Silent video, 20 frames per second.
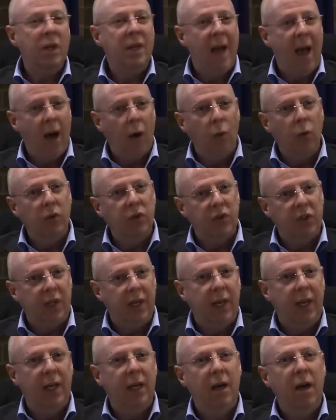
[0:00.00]
Now we're
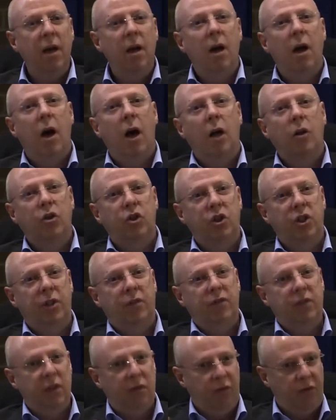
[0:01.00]
seeing a
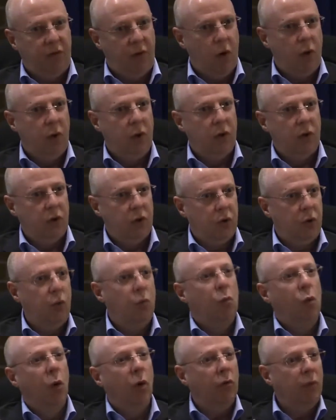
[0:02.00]
shift in focus to
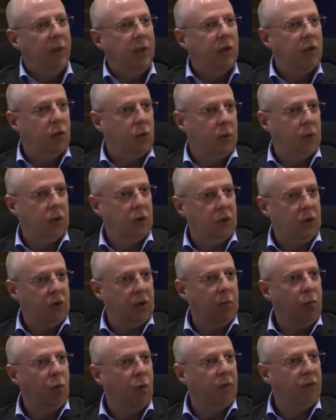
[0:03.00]
more resources
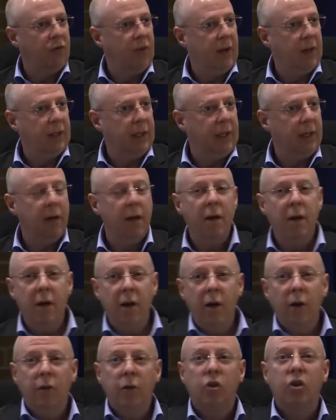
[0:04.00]
and more funding.
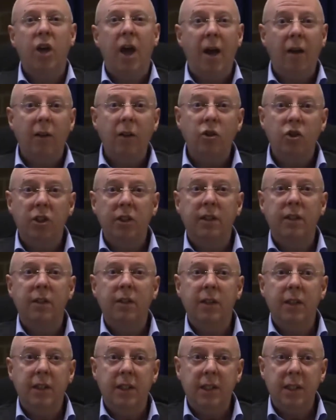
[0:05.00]
The challenge is
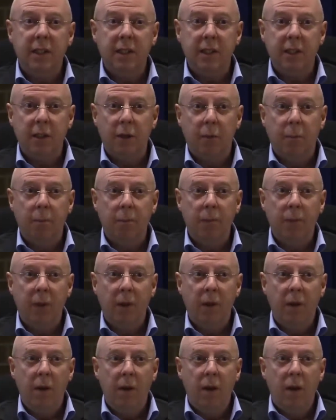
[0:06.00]
in the system.
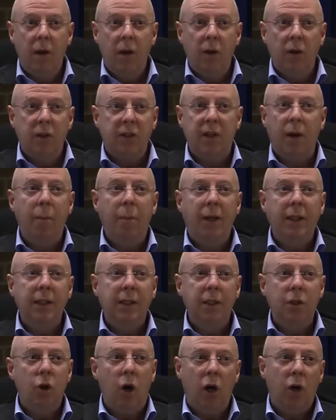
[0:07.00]

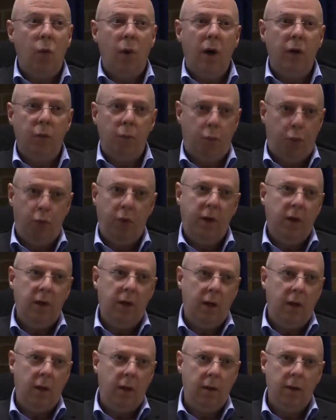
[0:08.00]
Somebody did not go out and
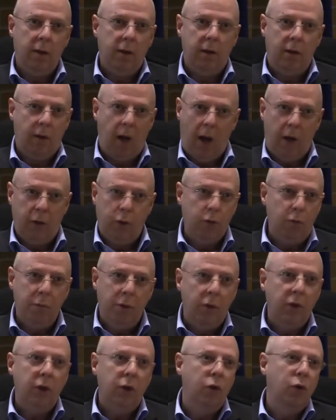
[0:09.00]
print $100
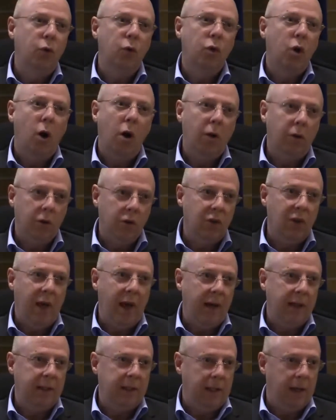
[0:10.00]
million new
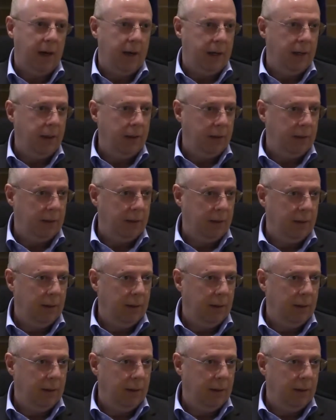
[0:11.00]
last night